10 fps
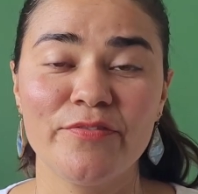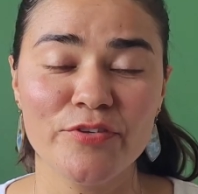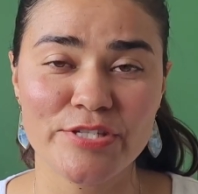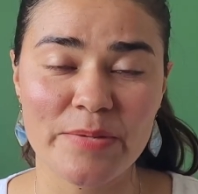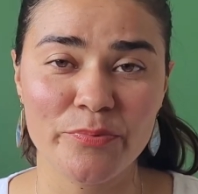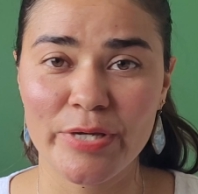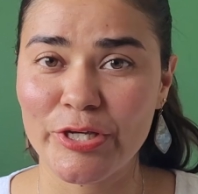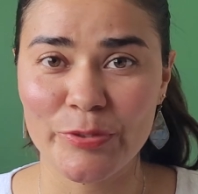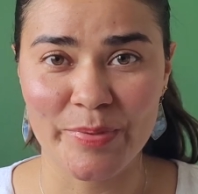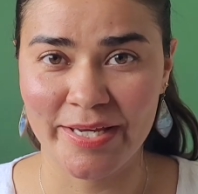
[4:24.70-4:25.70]
you separate
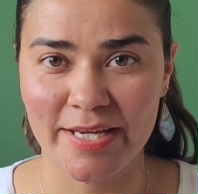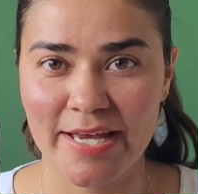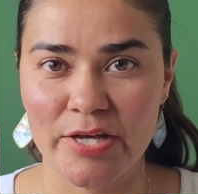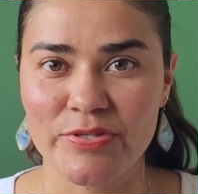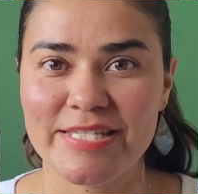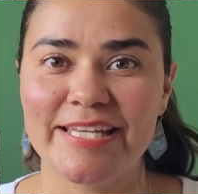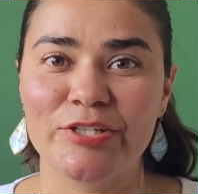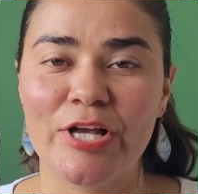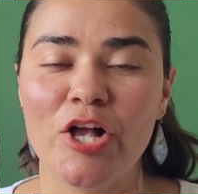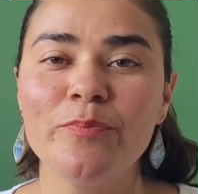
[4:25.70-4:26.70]
your bank accounts,
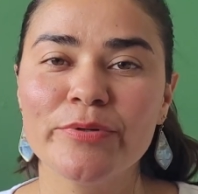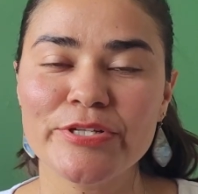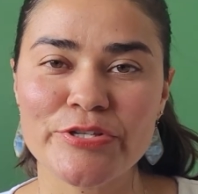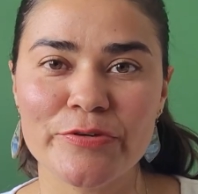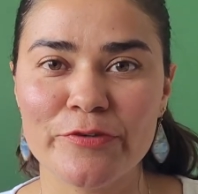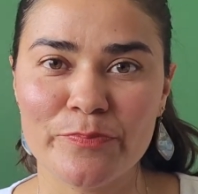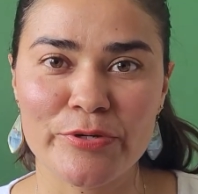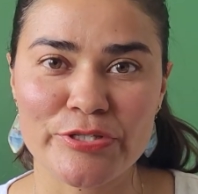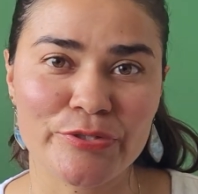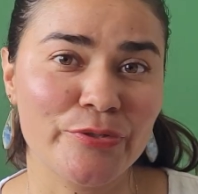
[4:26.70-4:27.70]
it'll help preserve your
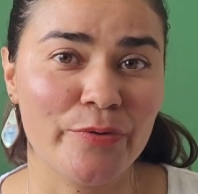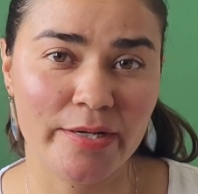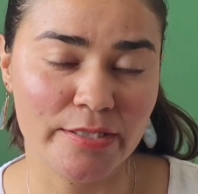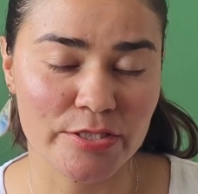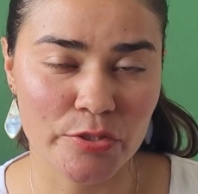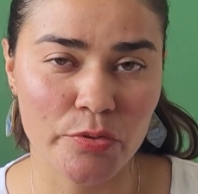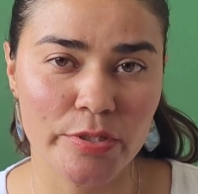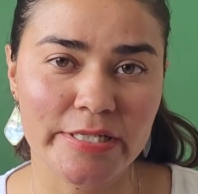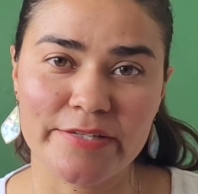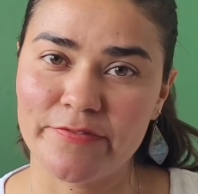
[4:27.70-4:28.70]
personal credit
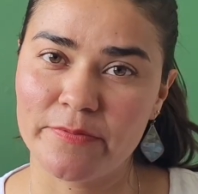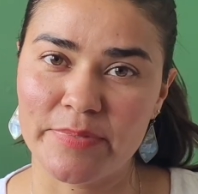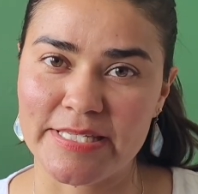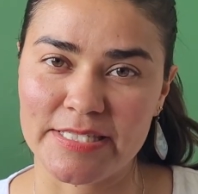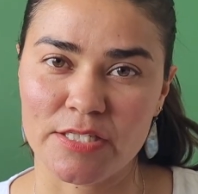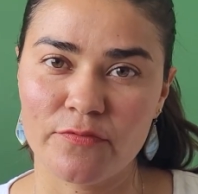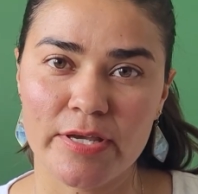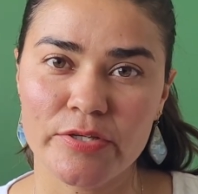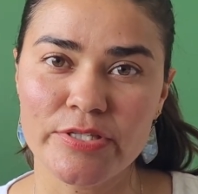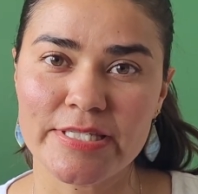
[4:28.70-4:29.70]
score if the business
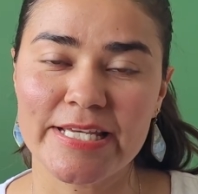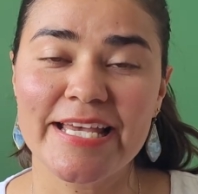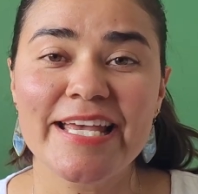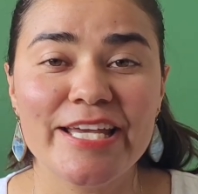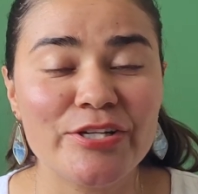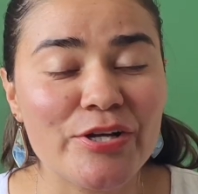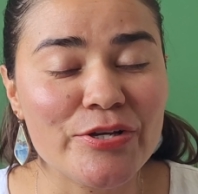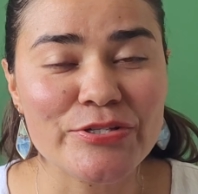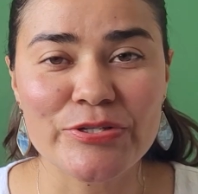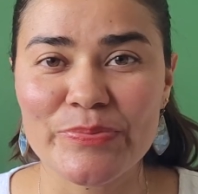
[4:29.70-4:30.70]
fails. It'll
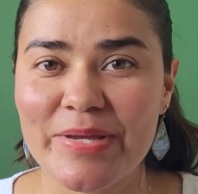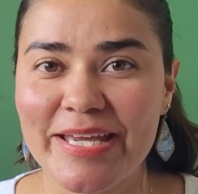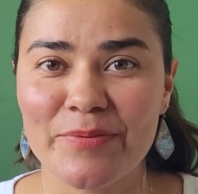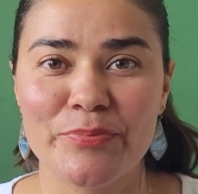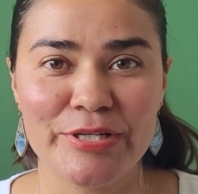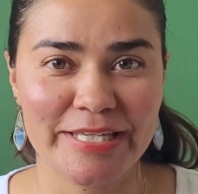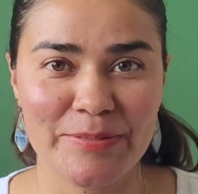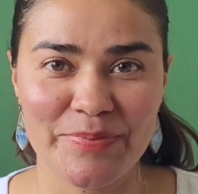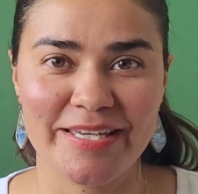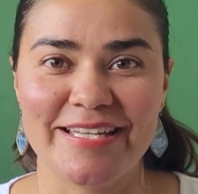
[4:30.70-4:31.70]
also make
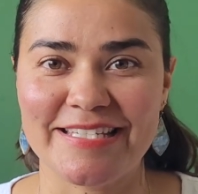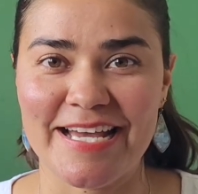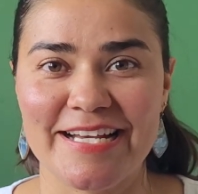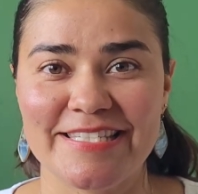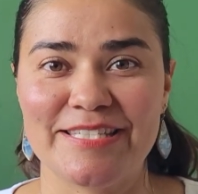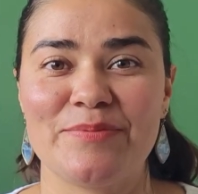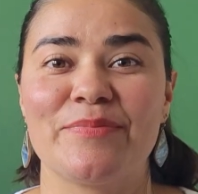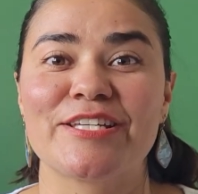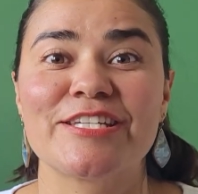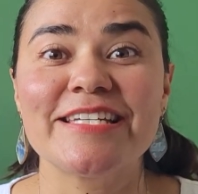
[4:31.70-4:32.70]
bookkeeping and taxes
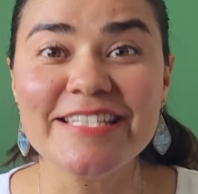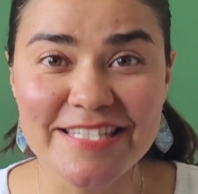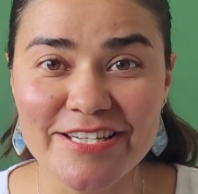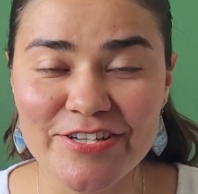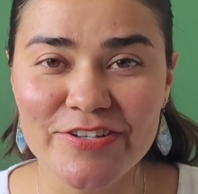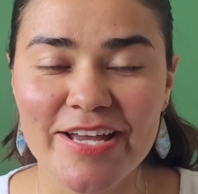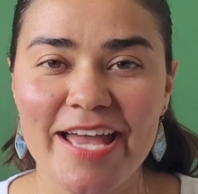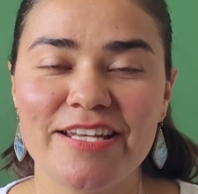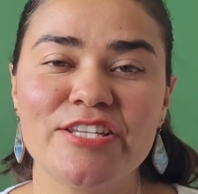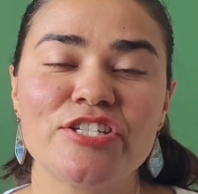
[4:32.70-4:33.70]
much easier,
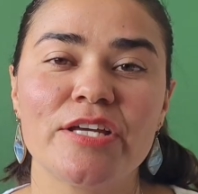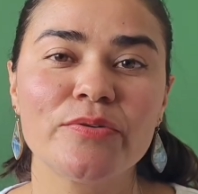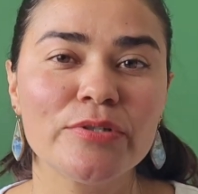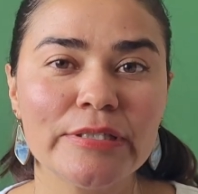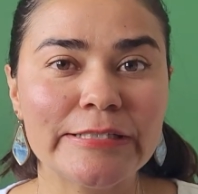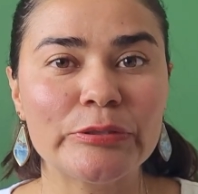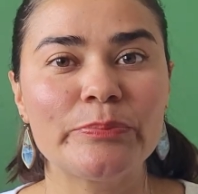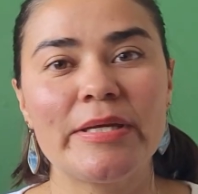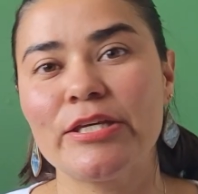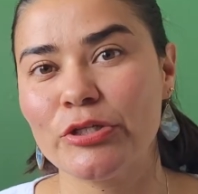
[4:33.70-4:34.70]
and in general, it'll
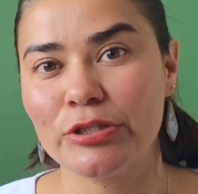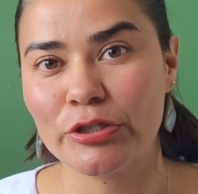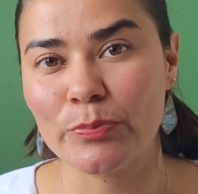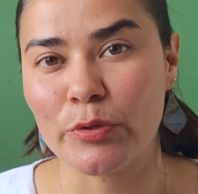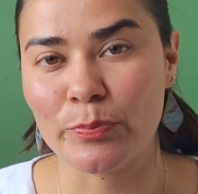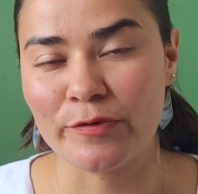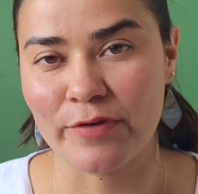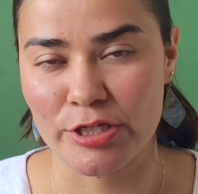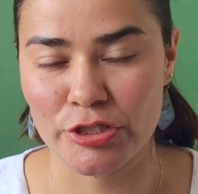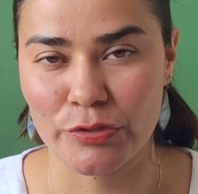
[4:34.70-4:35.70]
make you look more
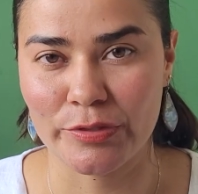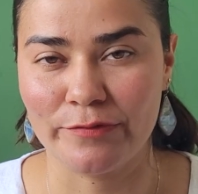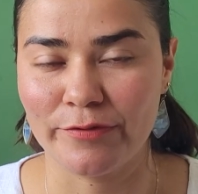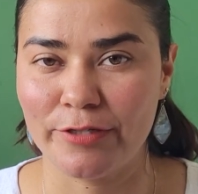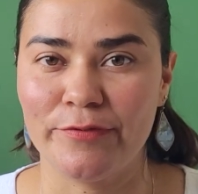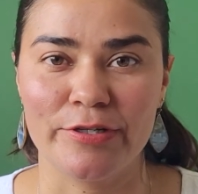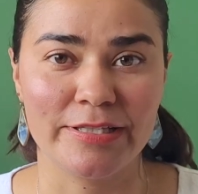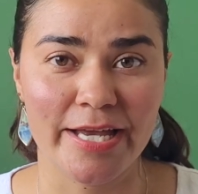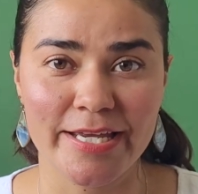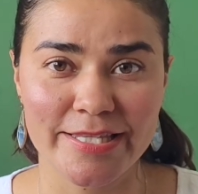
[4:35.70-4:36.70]
professional in front of your
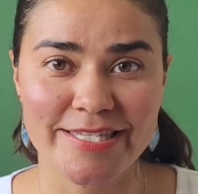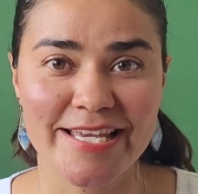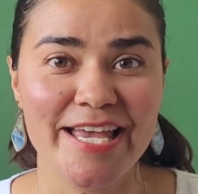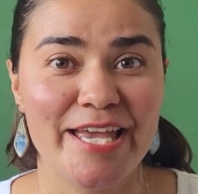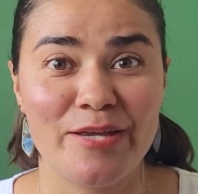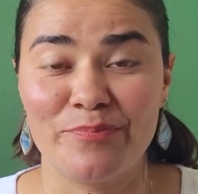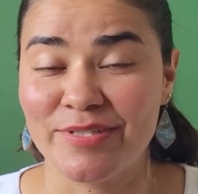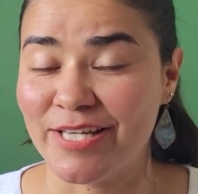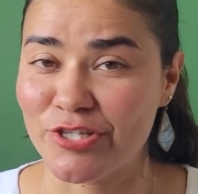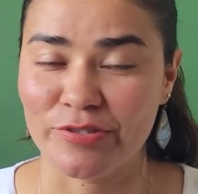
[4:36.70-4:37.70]
clients and
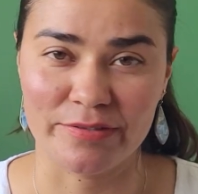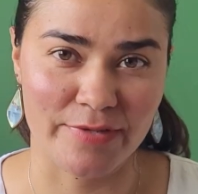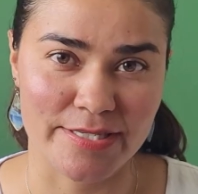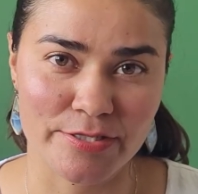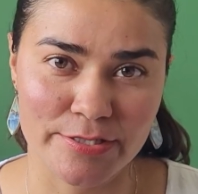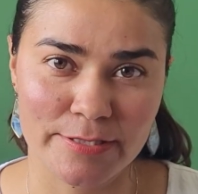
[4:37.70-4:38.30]
potential investors.